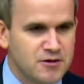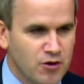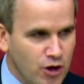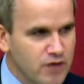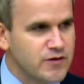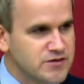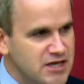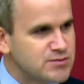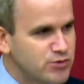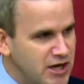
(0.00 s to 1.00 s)
All of those
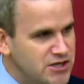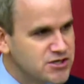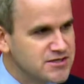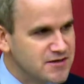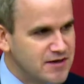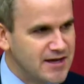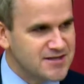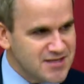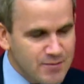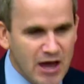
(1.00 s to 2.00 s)
explanations in the
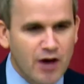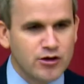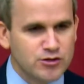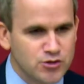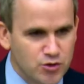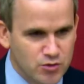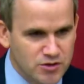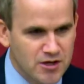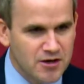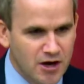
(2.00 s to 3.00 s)
end somehow
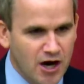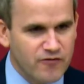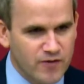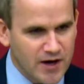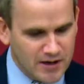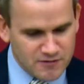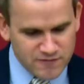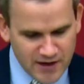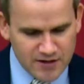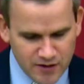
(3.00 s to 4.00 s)
elude offering the
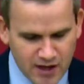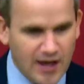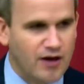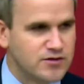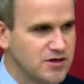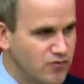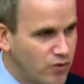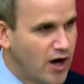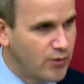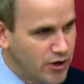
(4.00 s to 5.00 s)
final account of
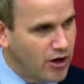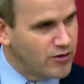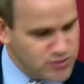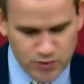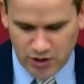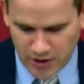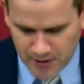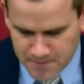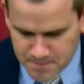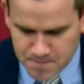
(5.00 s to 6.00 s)
why we are as we
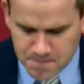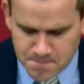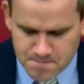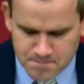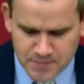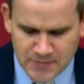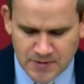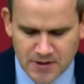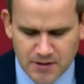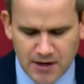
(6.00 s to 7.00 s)
are.
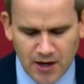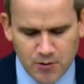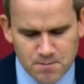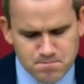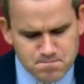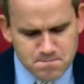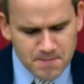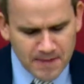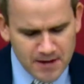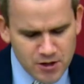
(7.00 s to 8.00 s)
Now,
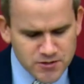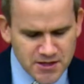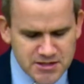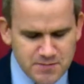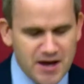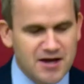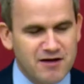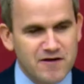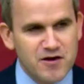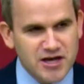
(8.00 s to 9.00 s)
he goes on to make
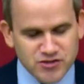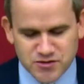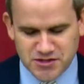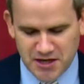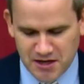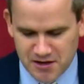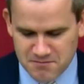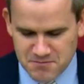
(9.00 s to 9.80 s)
a very interesting